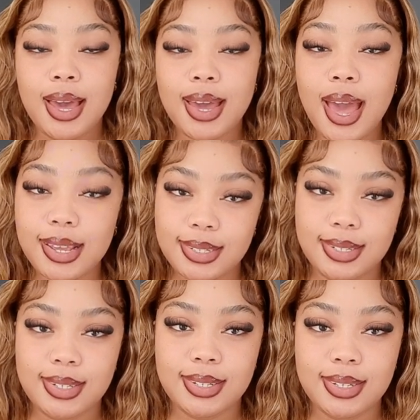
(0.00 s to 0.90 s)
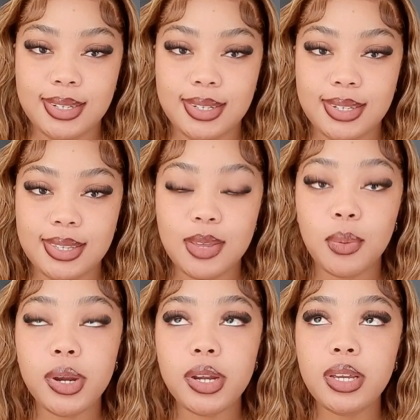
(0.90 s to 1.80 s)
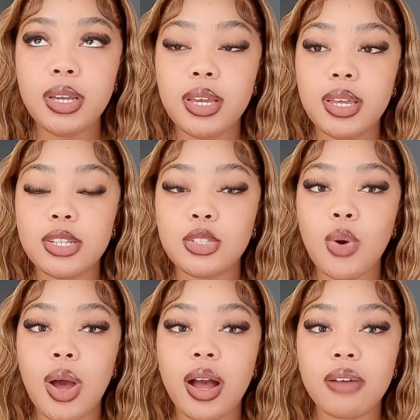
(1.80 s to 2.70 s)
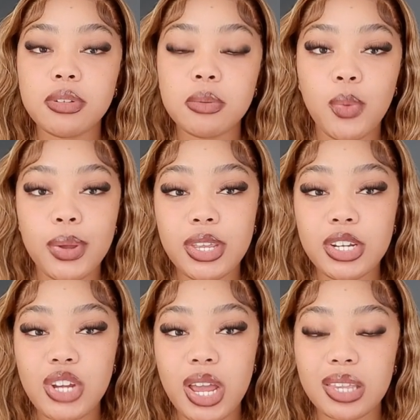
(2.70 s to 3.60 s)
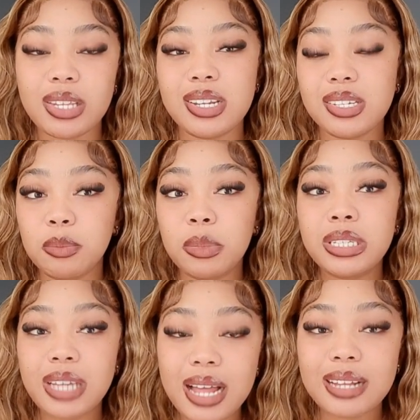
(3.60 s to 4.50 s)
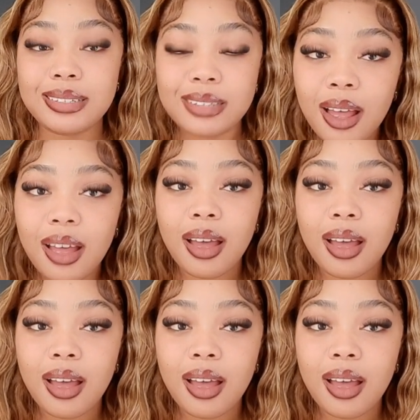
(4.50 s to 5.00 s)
Guys, the way it's so uncomfortable when they check centimeters,